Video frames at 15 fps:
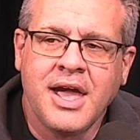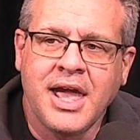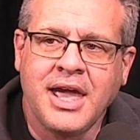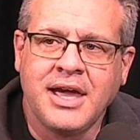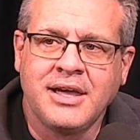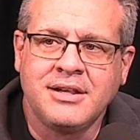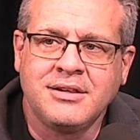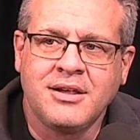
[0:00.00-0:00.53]

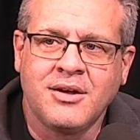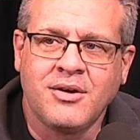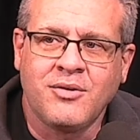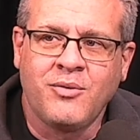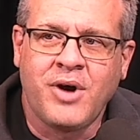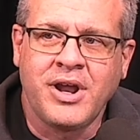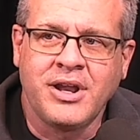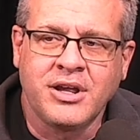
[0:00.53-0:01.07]
And
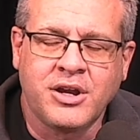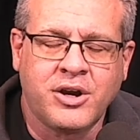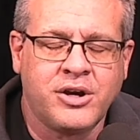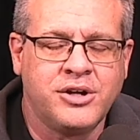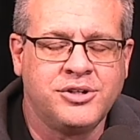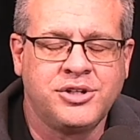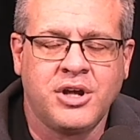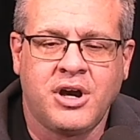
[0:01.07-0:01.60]
what I
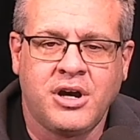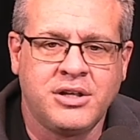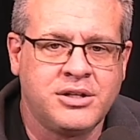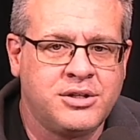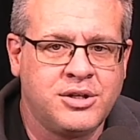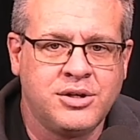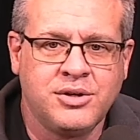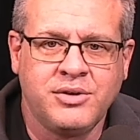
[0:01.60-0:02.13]
encourage you all
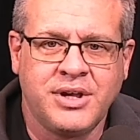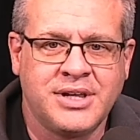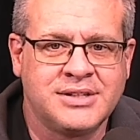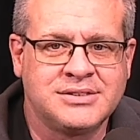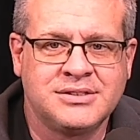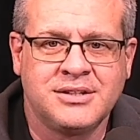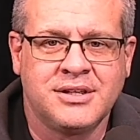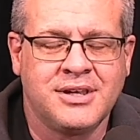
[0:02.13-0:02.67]
to do
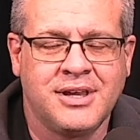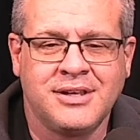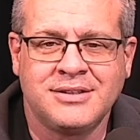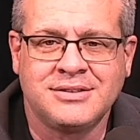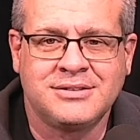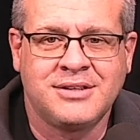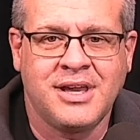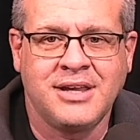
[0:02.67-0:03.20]

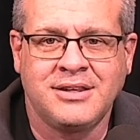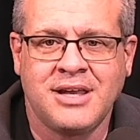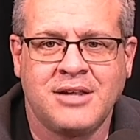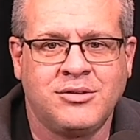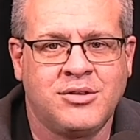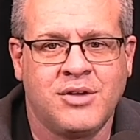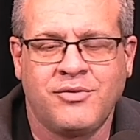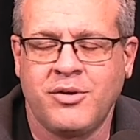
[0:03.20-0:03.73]
is take
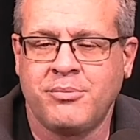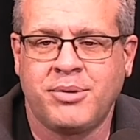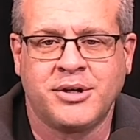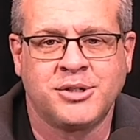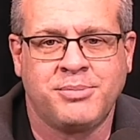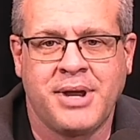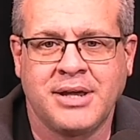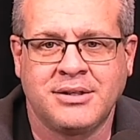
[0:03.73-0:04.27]
that different
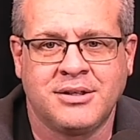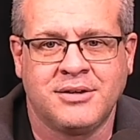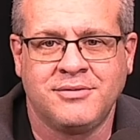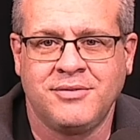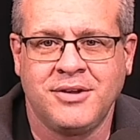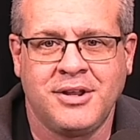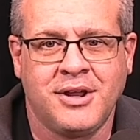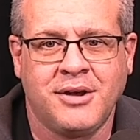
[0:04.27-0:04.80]

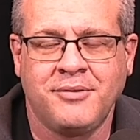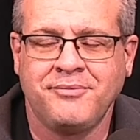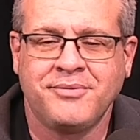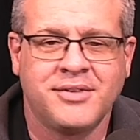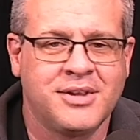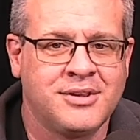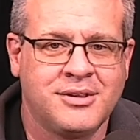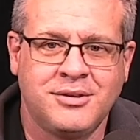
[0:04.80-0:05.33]
perspective. You know,
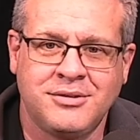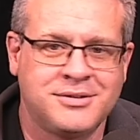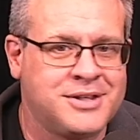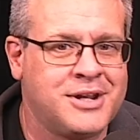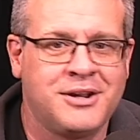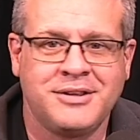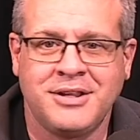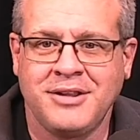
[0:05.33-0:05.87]

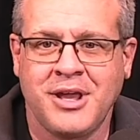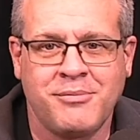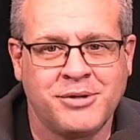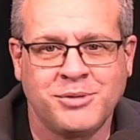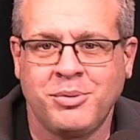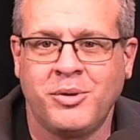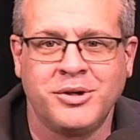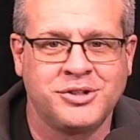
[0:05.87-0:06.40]
sit on the
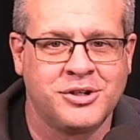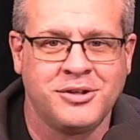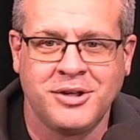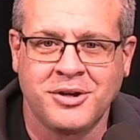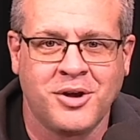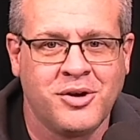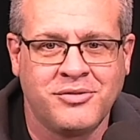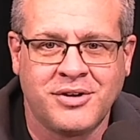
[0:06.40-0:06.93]
neighbor's porch and
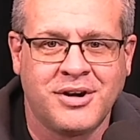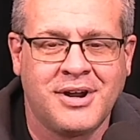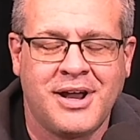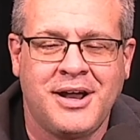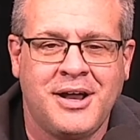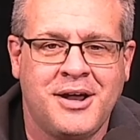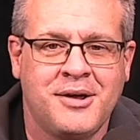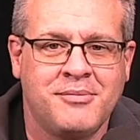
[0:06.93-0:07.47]
look over.
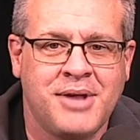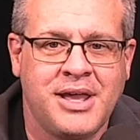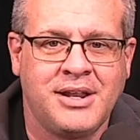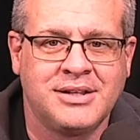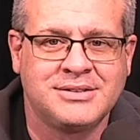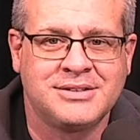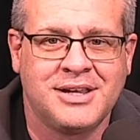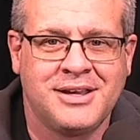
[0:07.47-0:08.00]
And
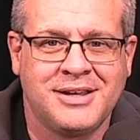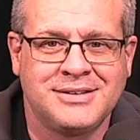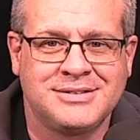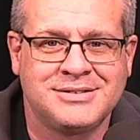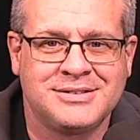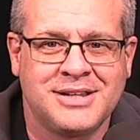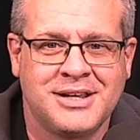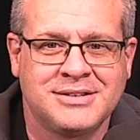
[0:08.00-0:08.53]

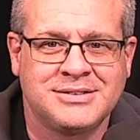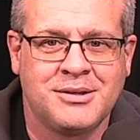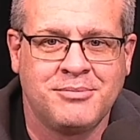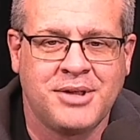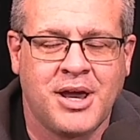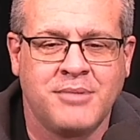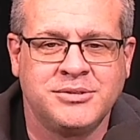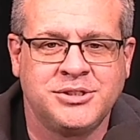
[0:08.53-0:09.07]
it's
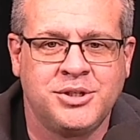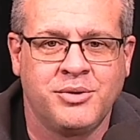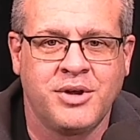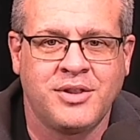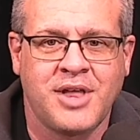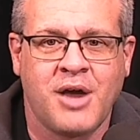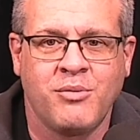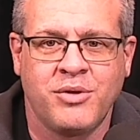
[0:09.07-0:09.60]
sometimes
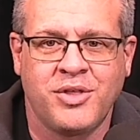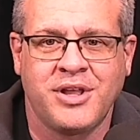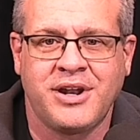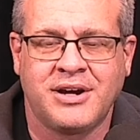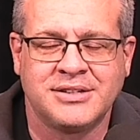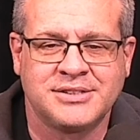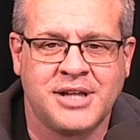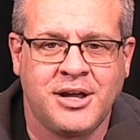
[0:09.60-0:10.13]
doing that within
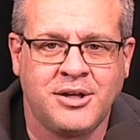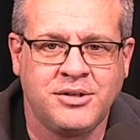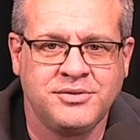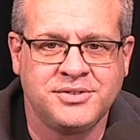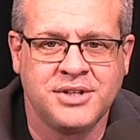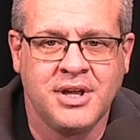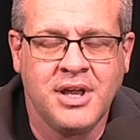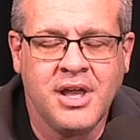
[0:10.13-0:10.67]

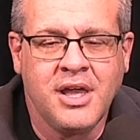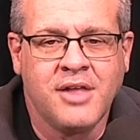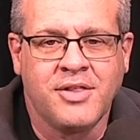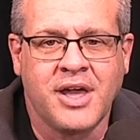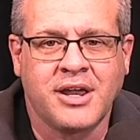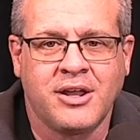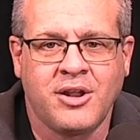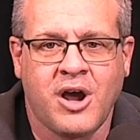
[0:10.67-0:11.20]
ourselves
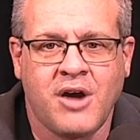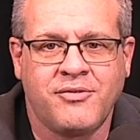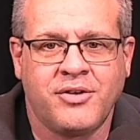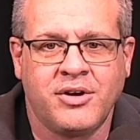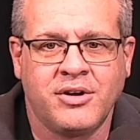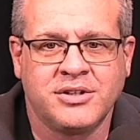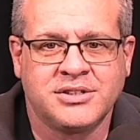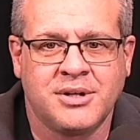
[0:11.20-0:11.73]
that can
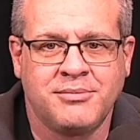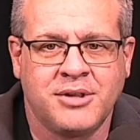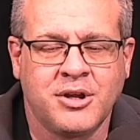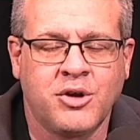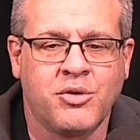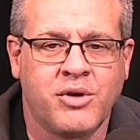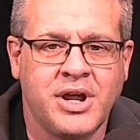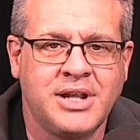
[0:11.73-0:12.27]
offer some of the
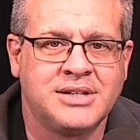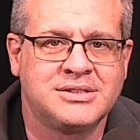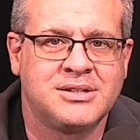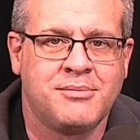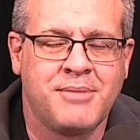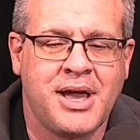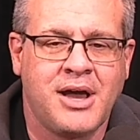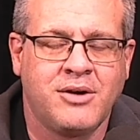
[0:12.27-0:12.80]
greatest
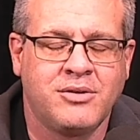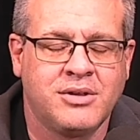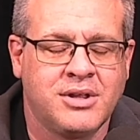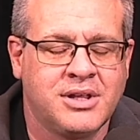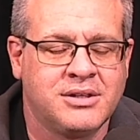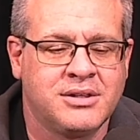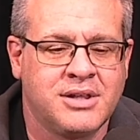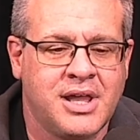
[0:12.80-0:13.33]

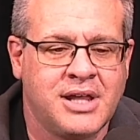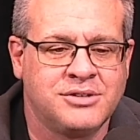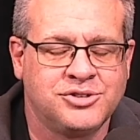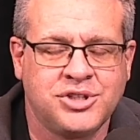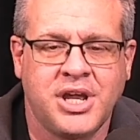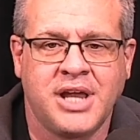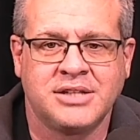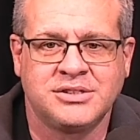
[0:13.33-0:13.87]
amount and
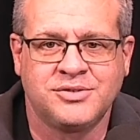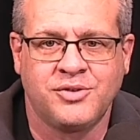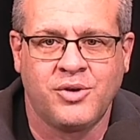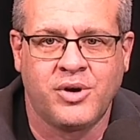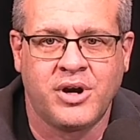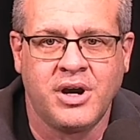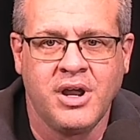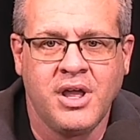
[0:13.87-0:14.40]
chance
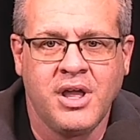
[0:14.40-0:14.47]
for